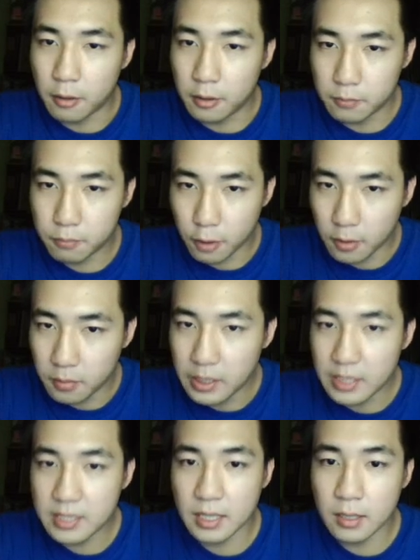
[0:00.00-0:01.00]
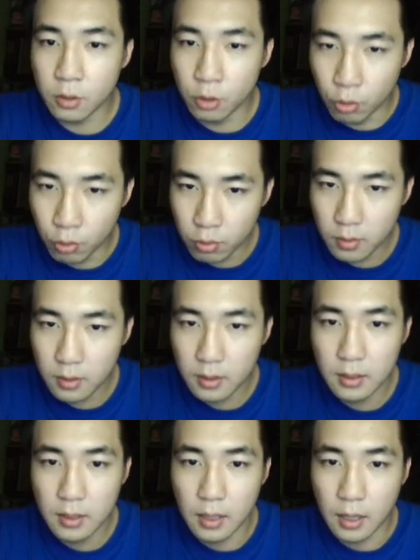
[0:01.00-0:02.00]
would probably say no.
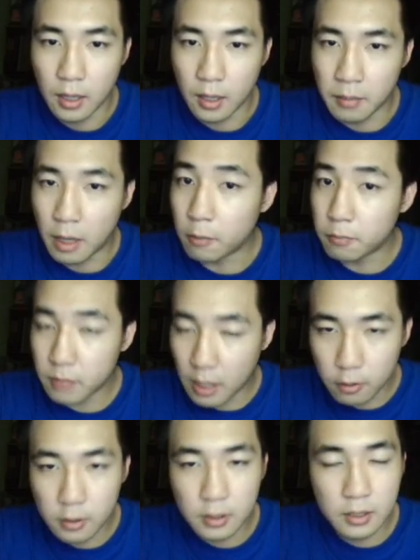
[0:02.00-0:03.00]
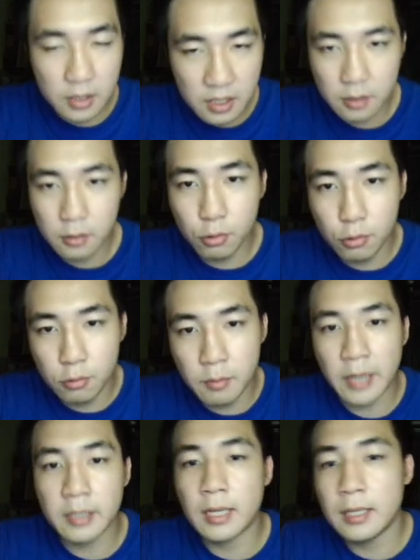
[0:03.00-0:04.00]
I'll still do
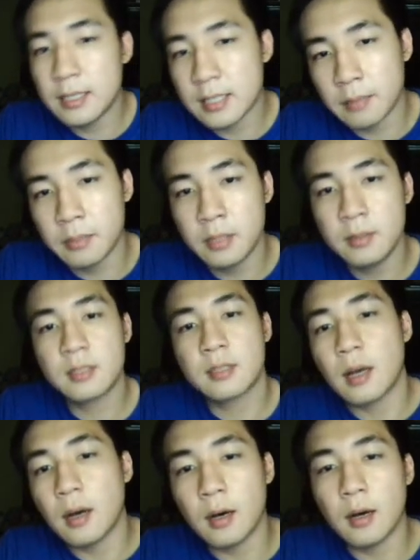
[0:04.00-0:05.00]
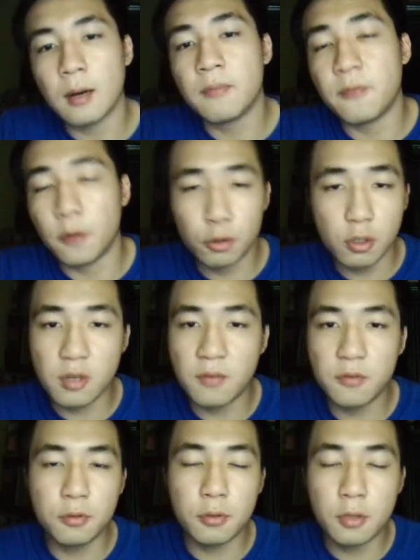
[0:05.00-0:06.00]
my daily summons. For those of
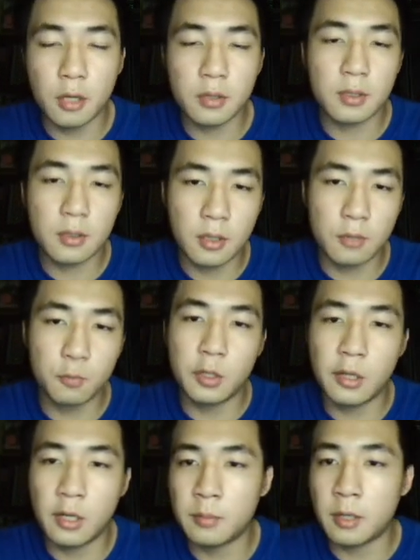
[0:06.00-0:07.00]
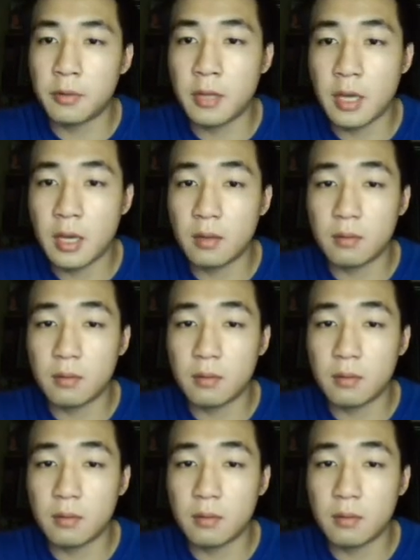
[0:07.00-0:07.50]
you who got Wilhelm out there,